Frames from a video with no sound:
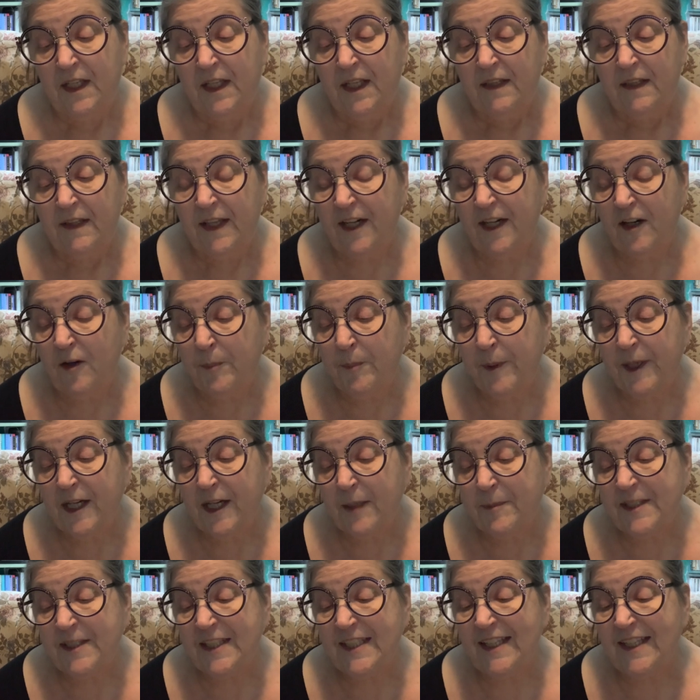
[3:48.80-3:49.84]
They don't back
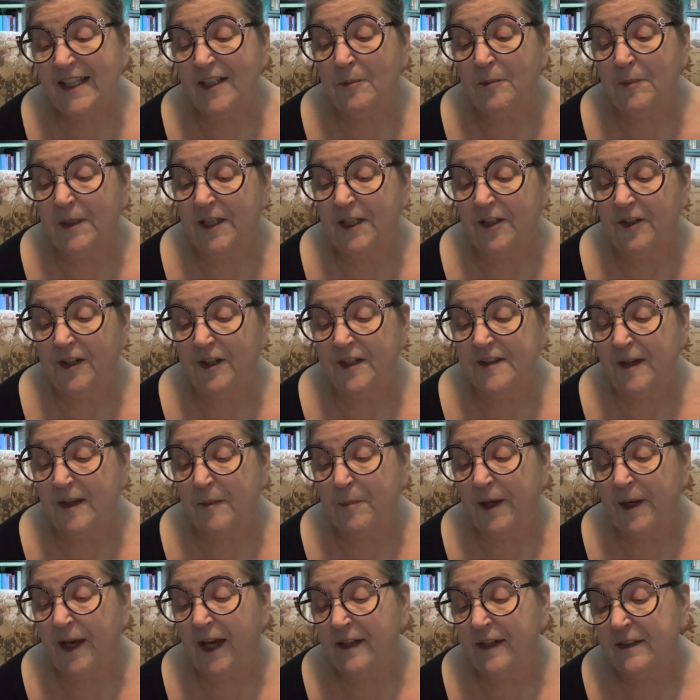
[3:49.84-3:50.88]
up a centimeter as I
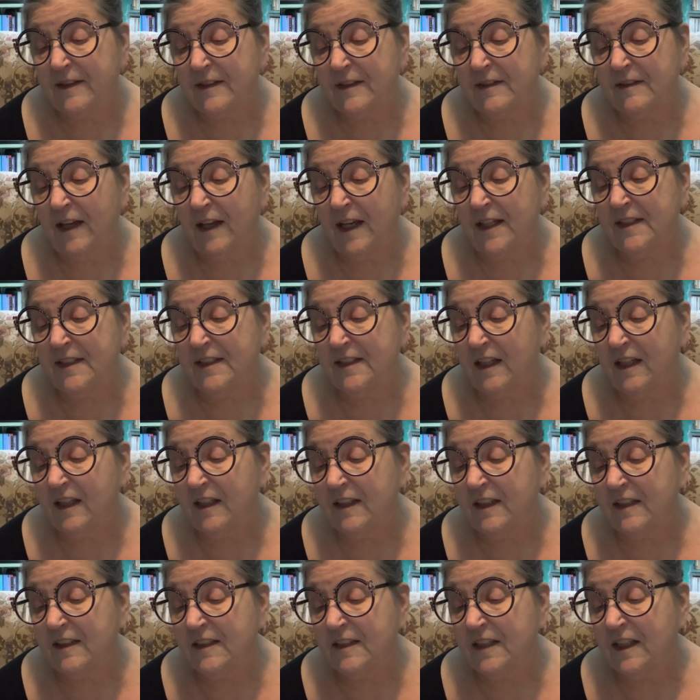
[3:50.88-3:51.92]
pass. I
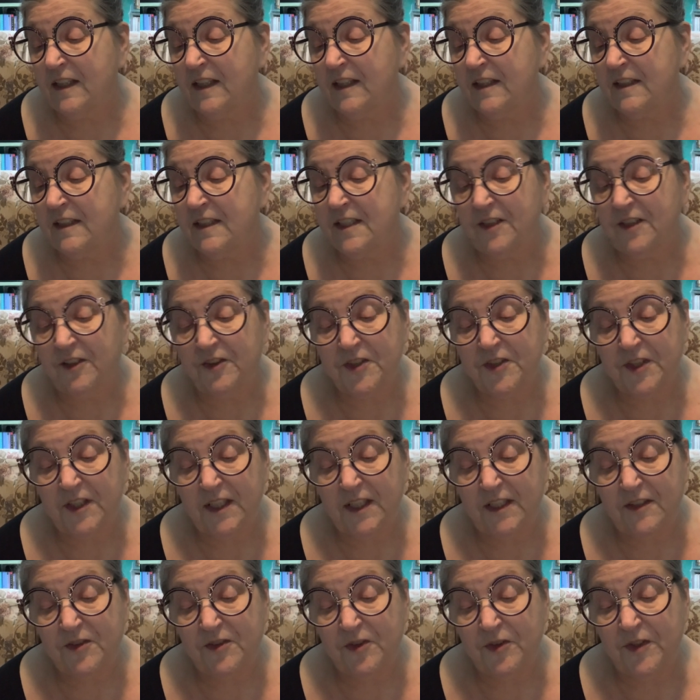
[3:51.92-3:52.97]
suck and tuck and tilt to
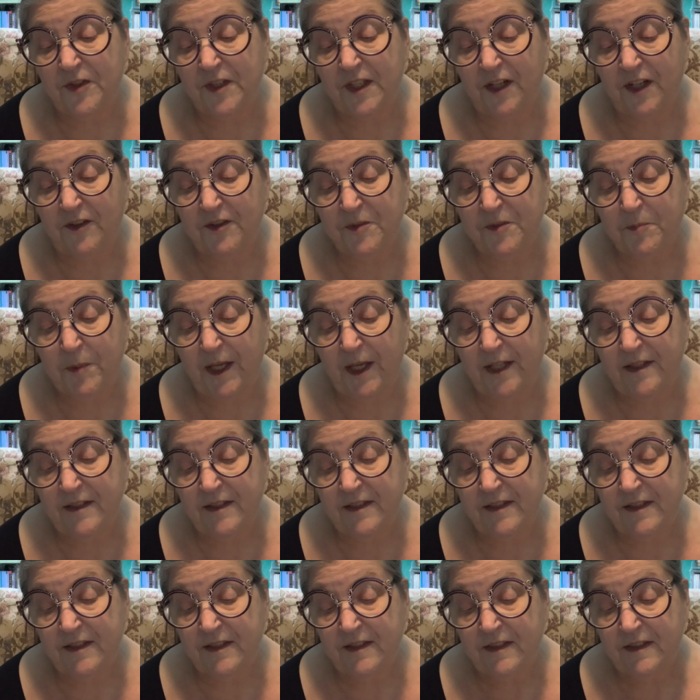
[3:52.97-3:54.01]
get through the narrow
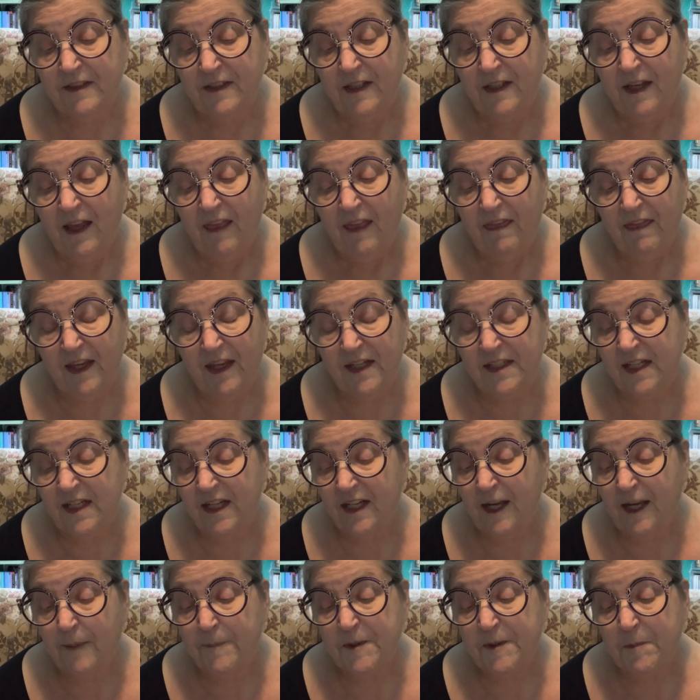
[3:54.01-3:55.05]
space. They
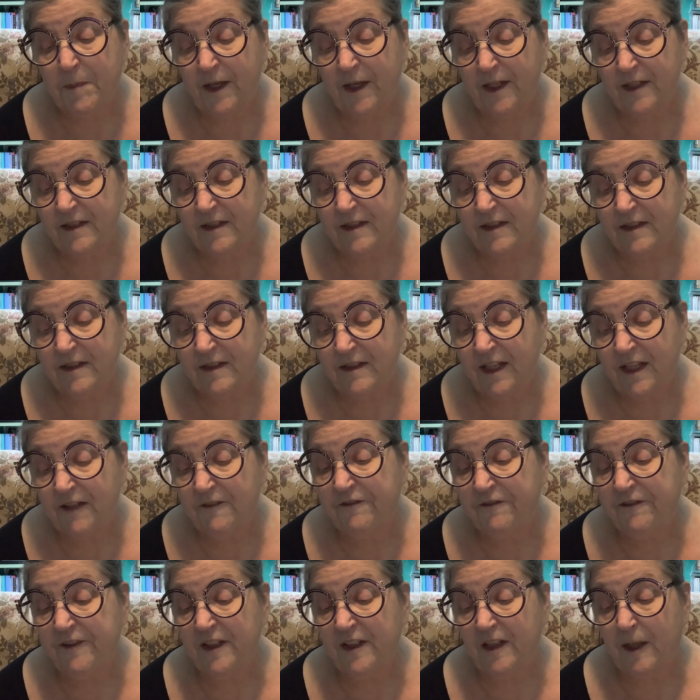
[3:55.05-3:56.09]
take up space. They
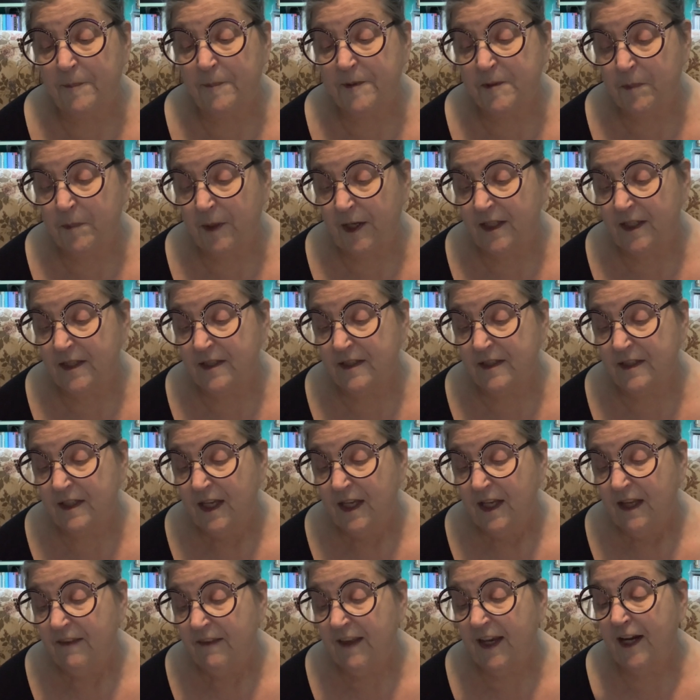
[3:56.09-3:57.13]
fill up space.
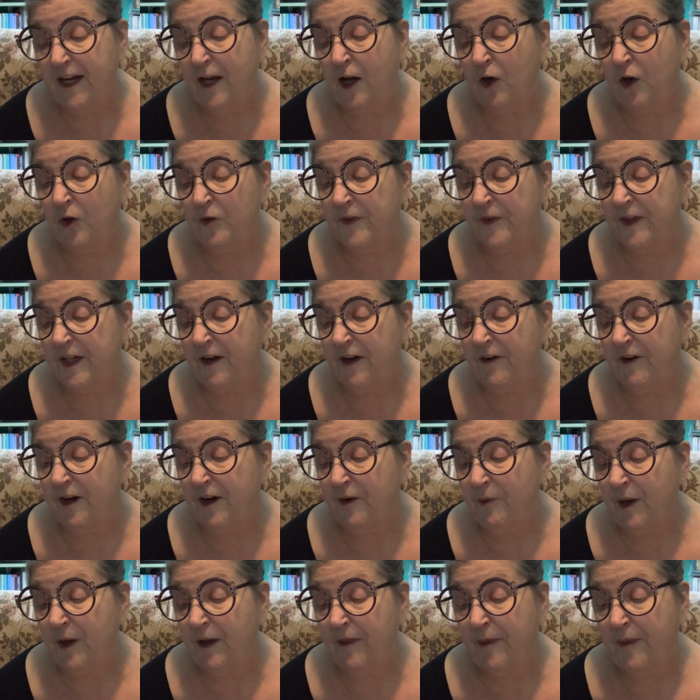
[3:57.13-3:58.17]
They own the area
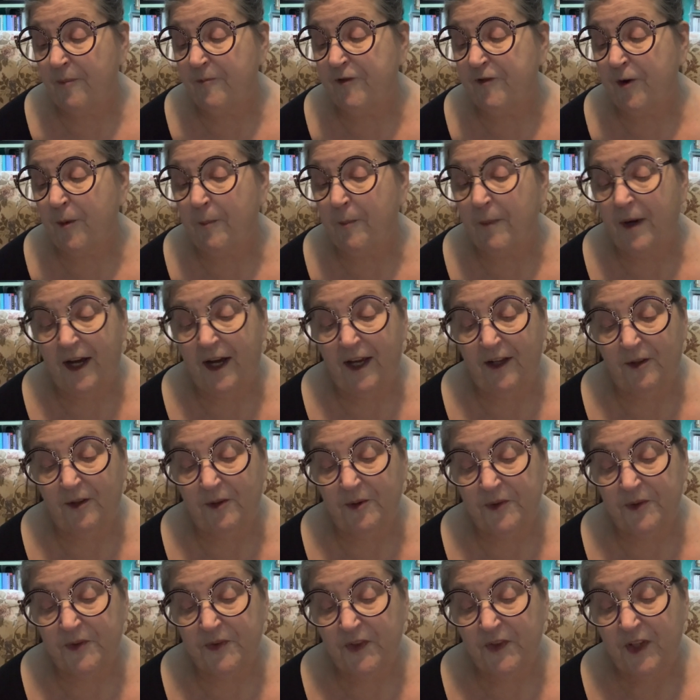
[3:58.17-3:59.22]
around them for
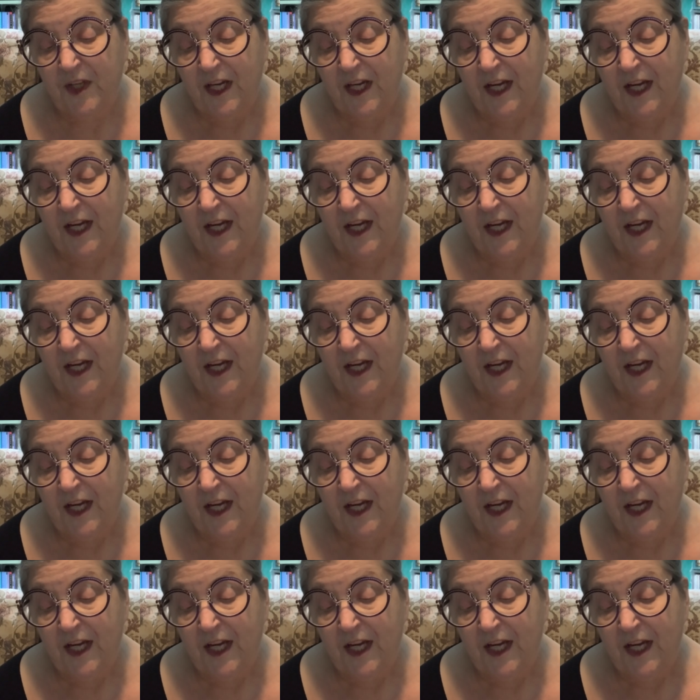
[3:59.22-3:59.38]
miles.